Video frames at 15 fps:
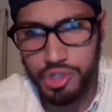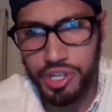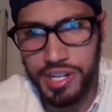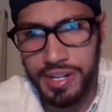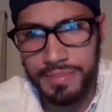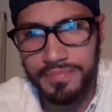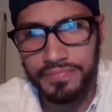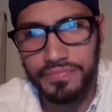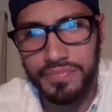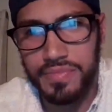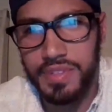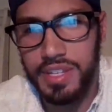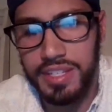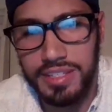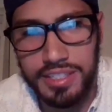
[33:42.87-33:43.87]
capture him,
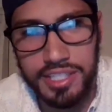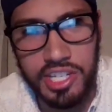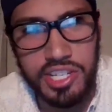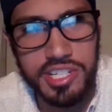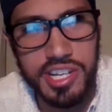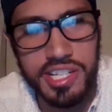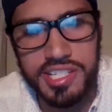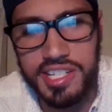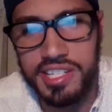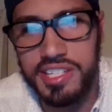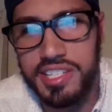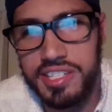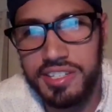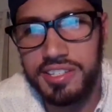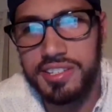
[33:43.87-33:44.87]
just because
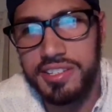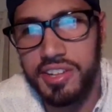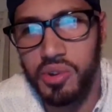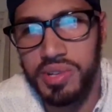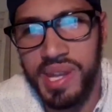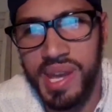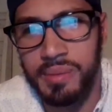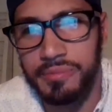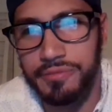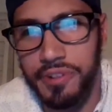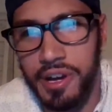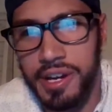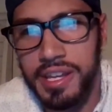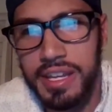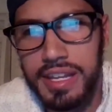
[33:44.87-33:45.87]
he's so damn
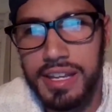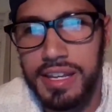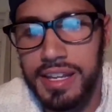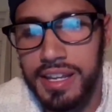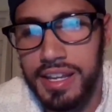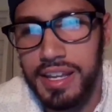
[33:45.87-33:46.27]
funny.